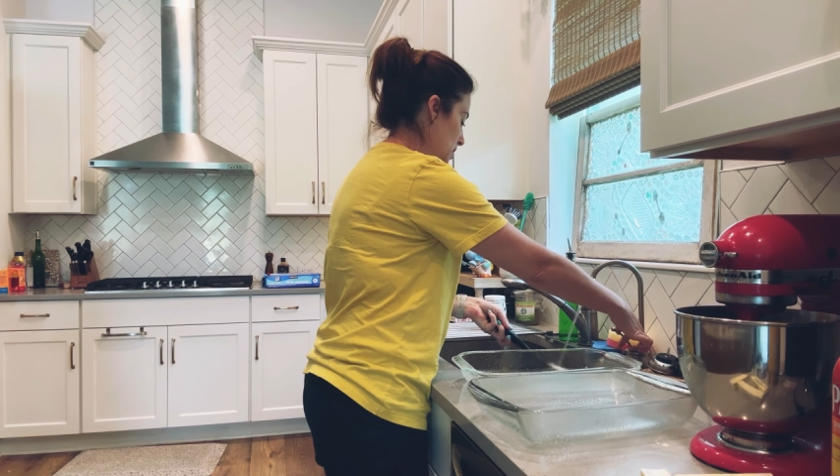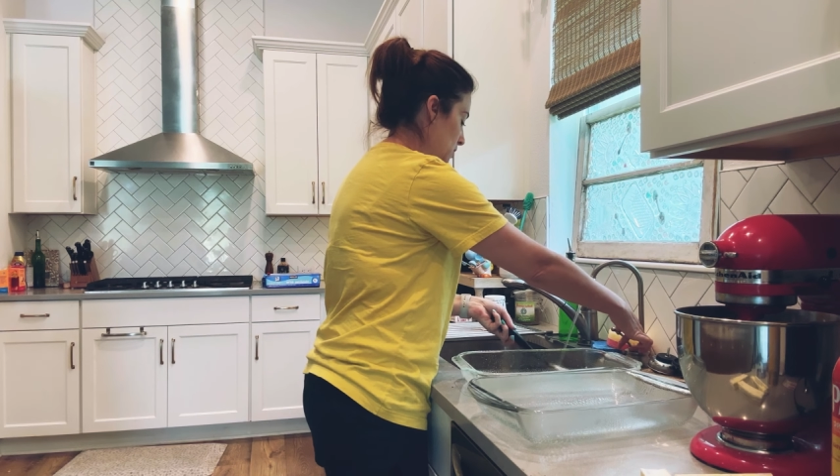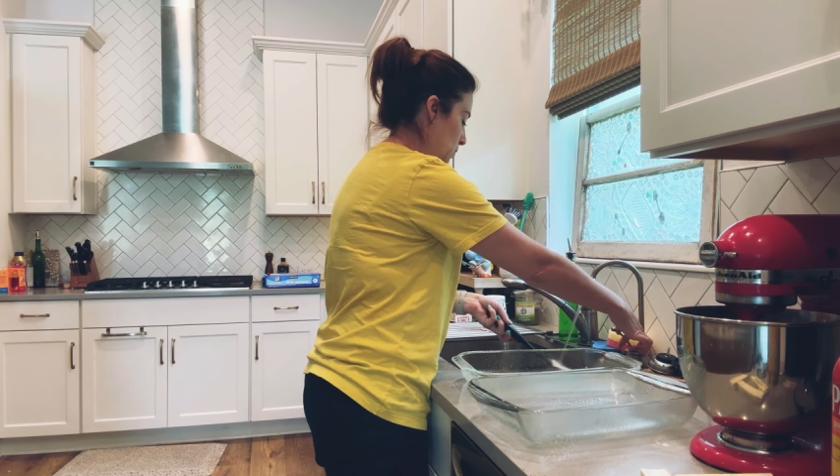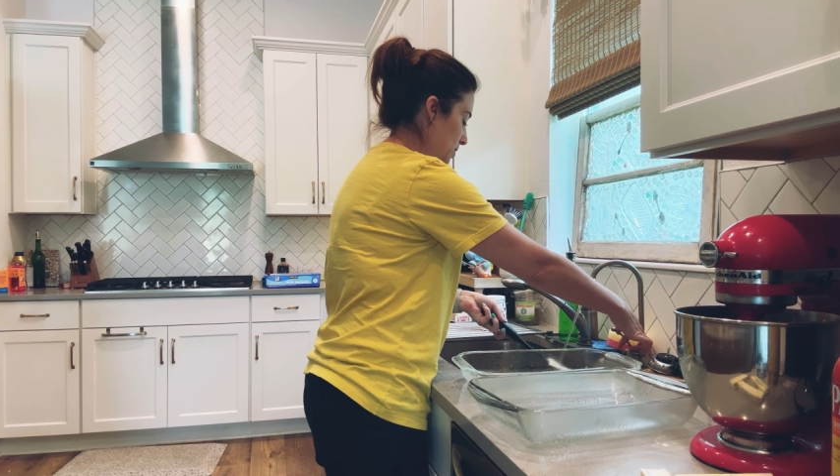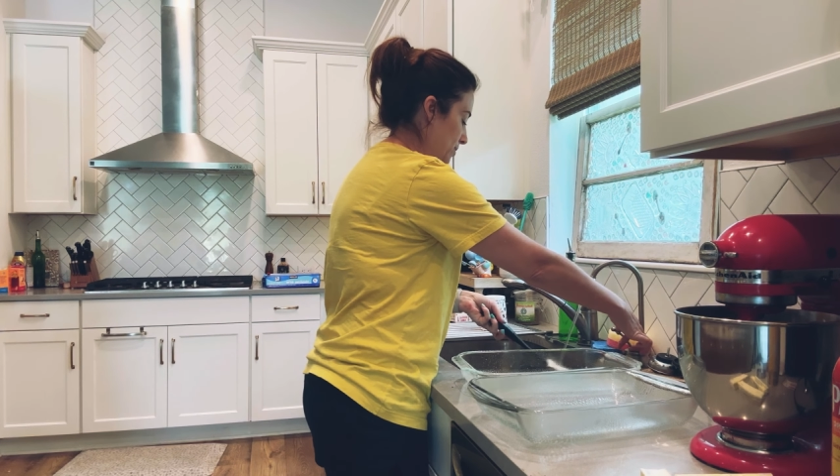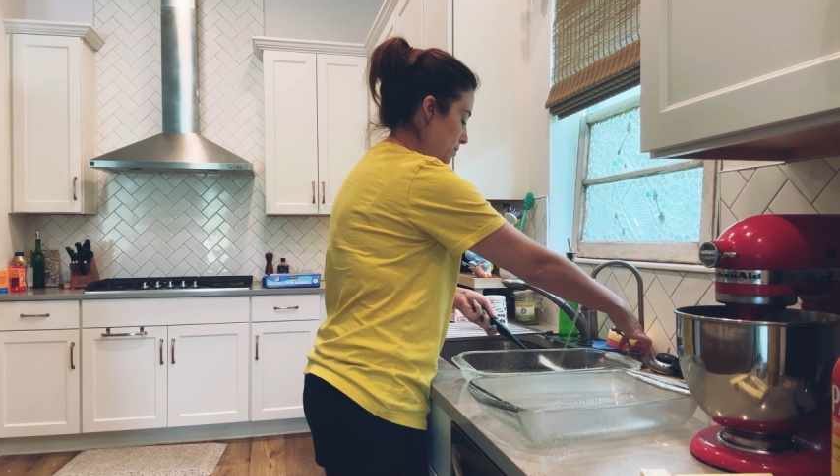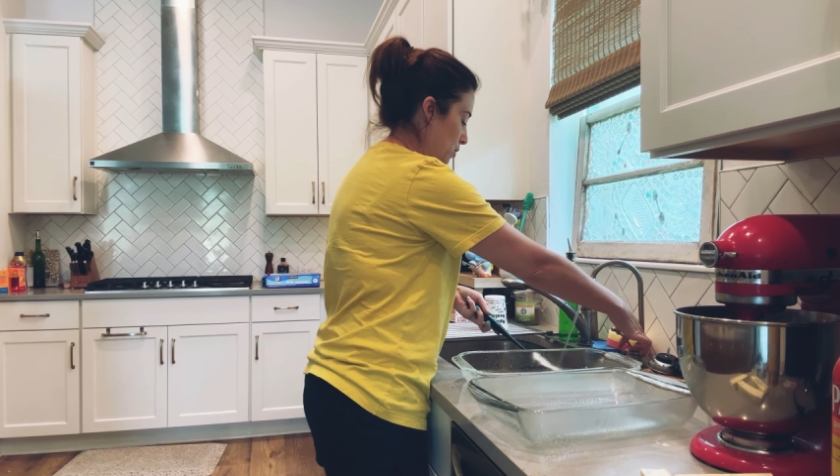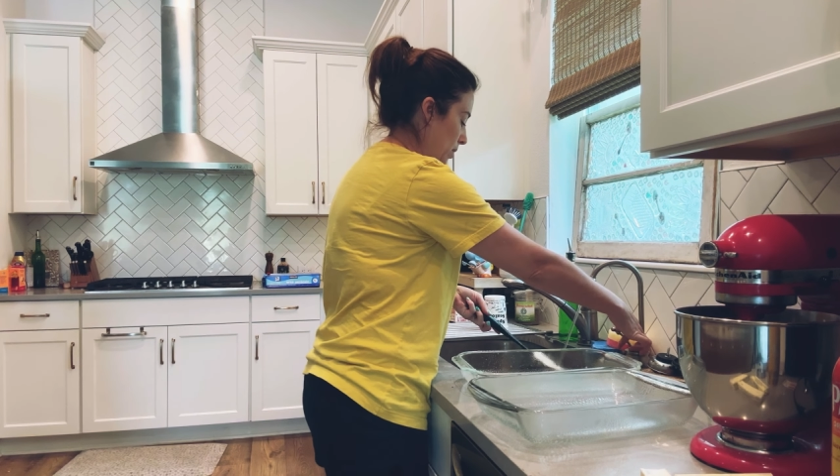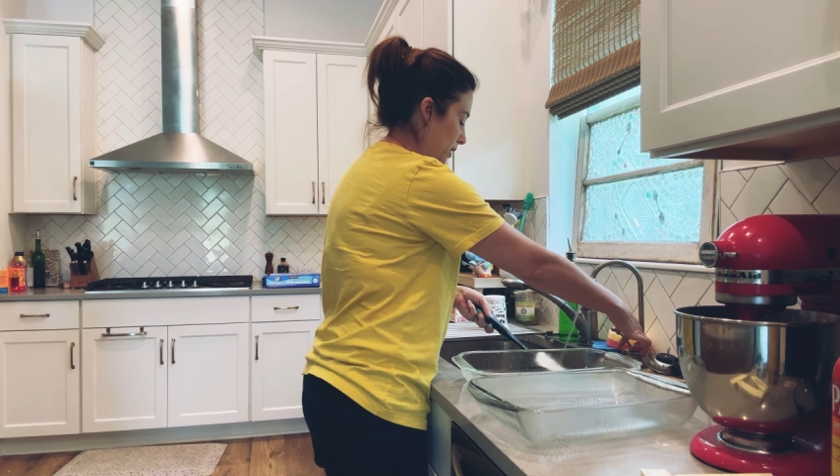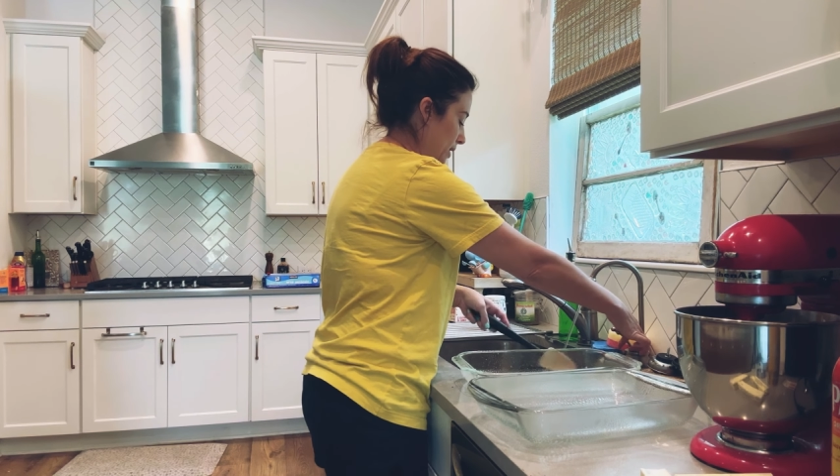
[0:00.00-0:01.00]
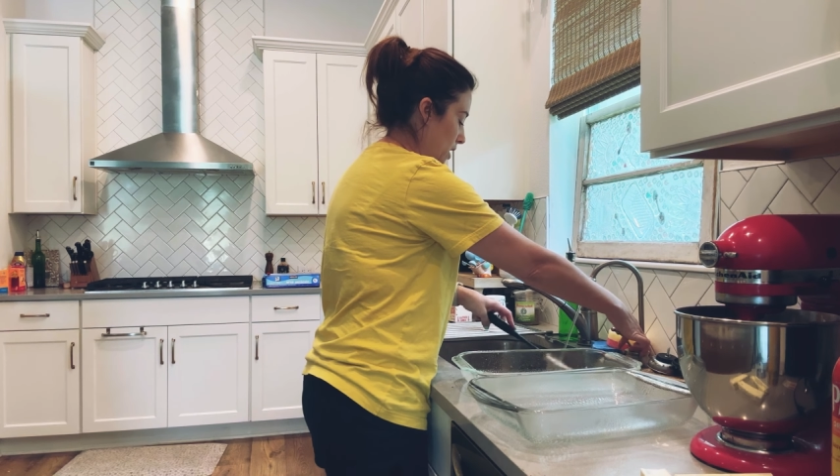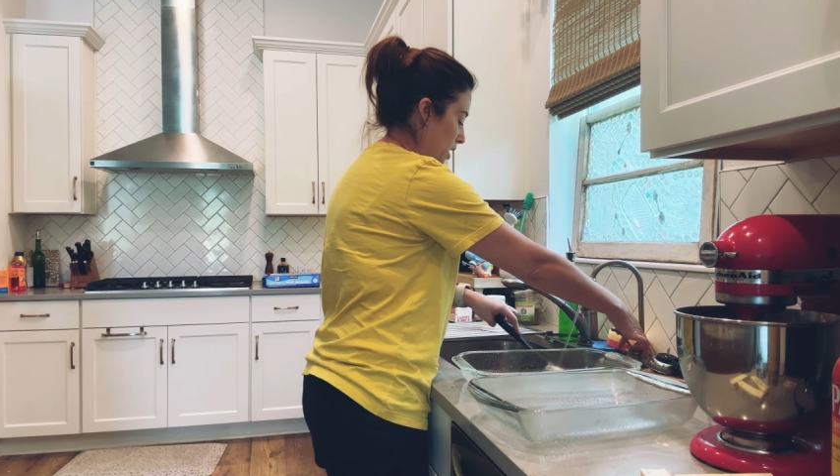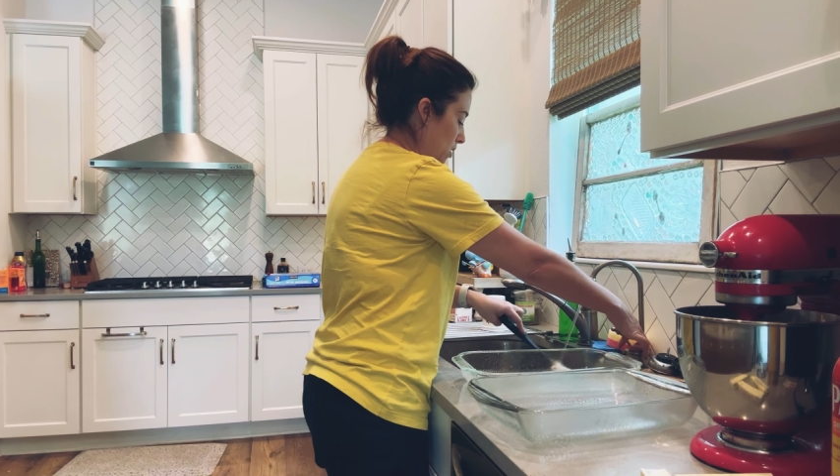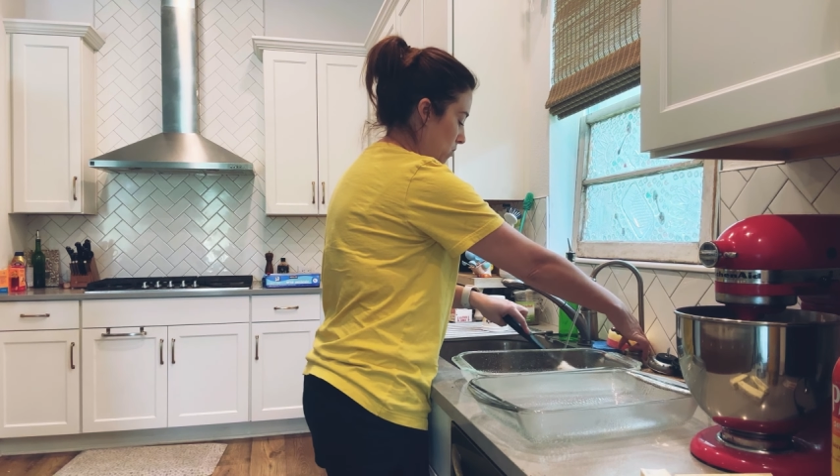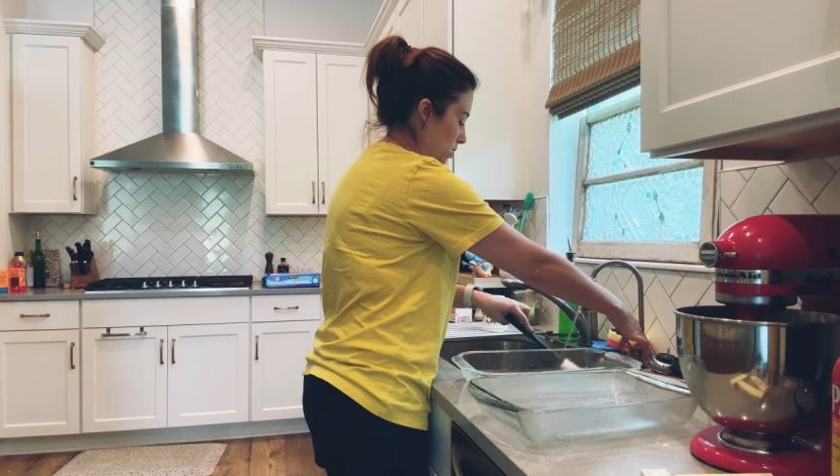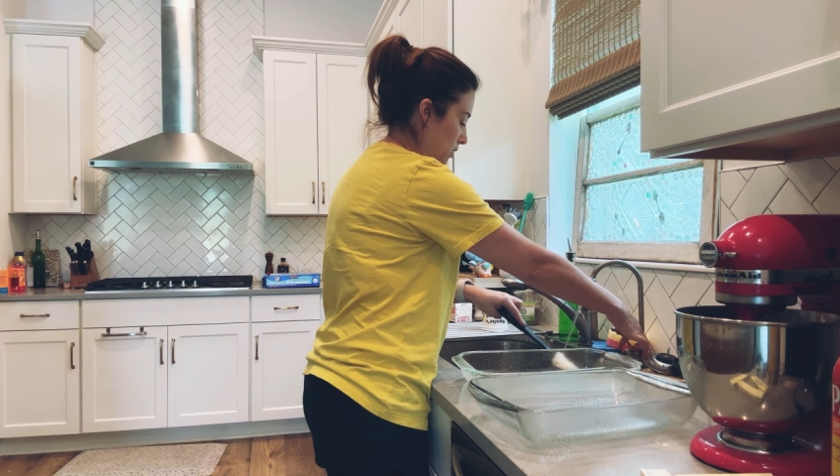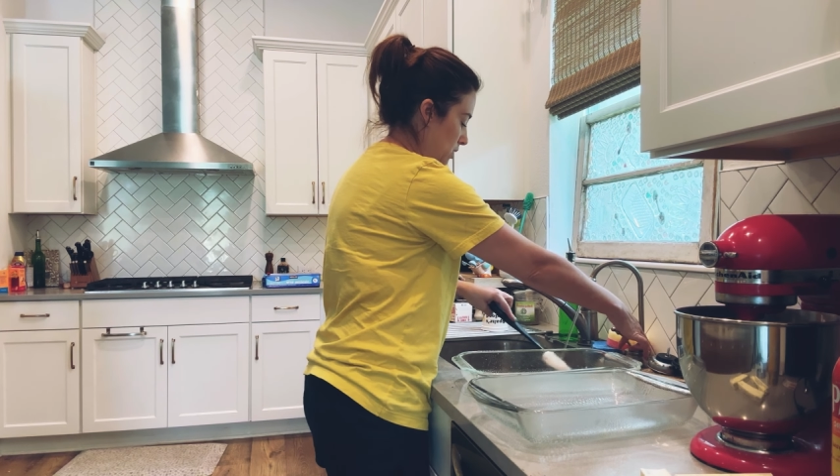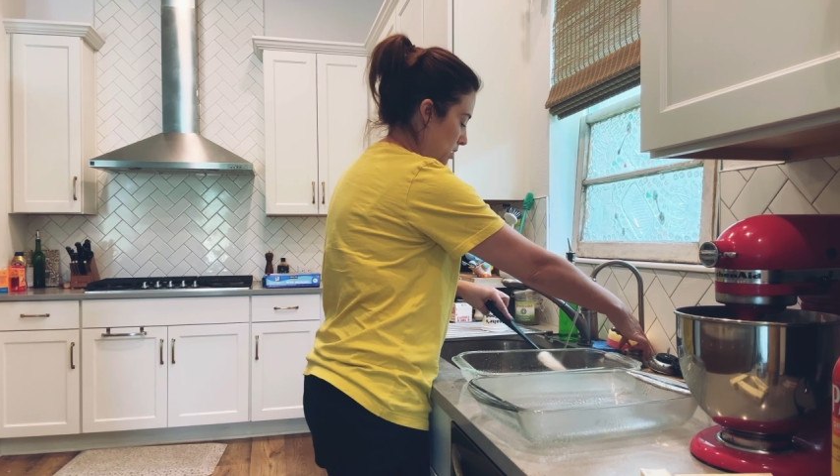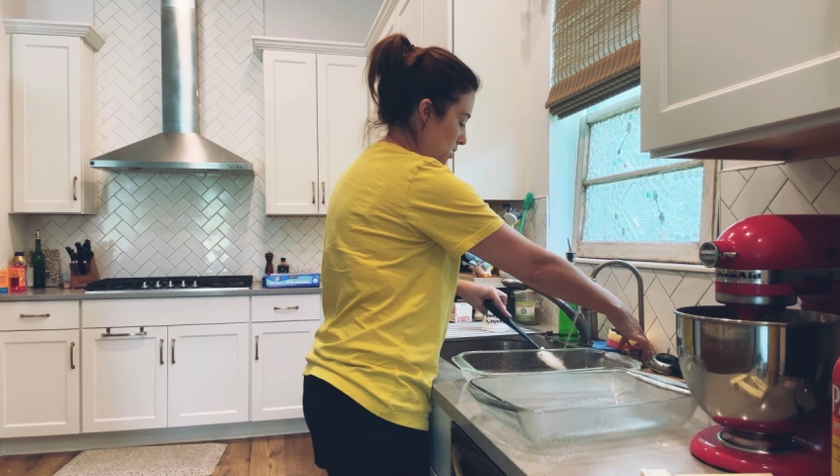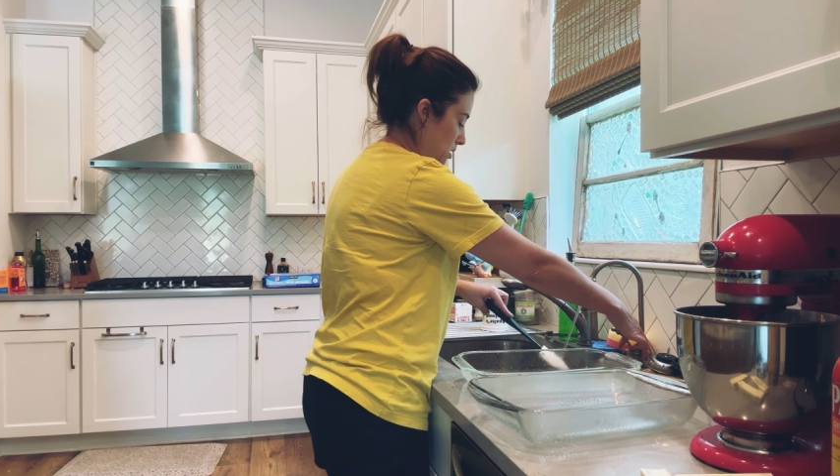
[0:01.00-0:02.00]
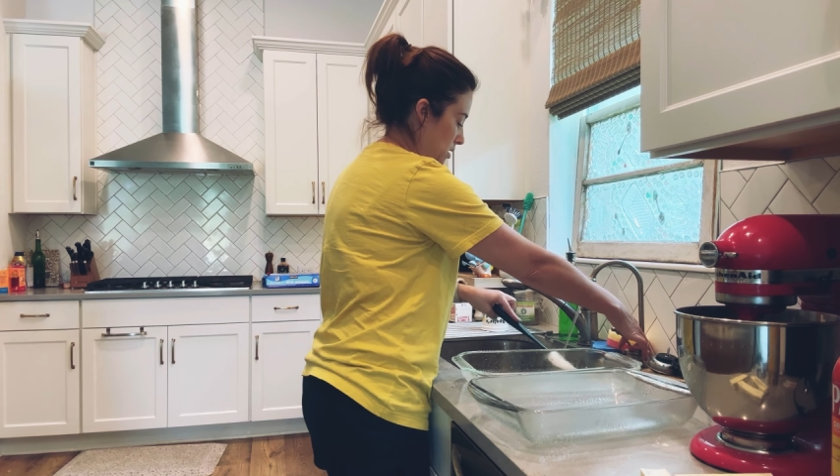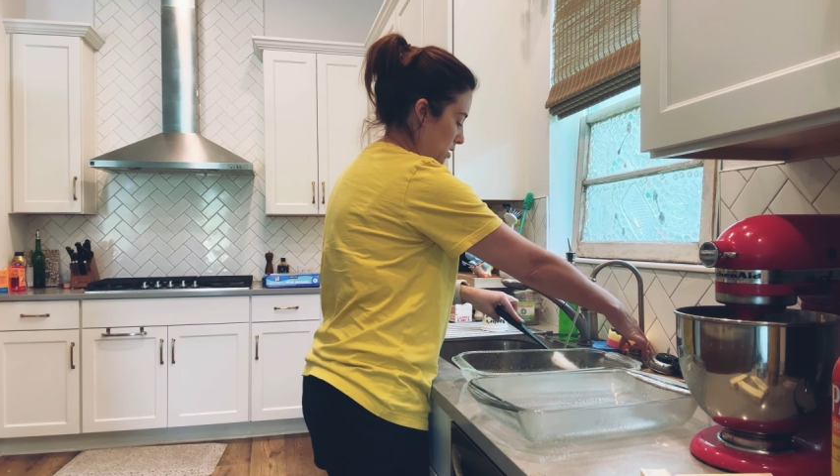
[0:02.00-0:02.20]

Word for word: with the boiling hot water.